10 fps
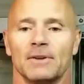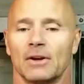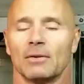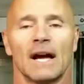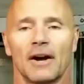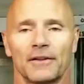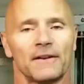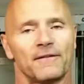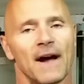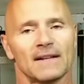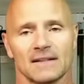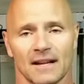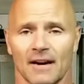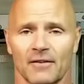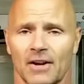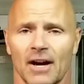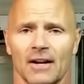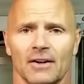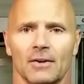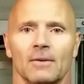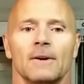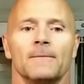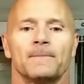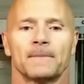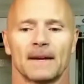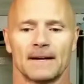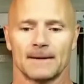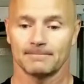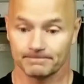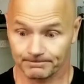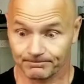you know, healthy fats like avocado, uh,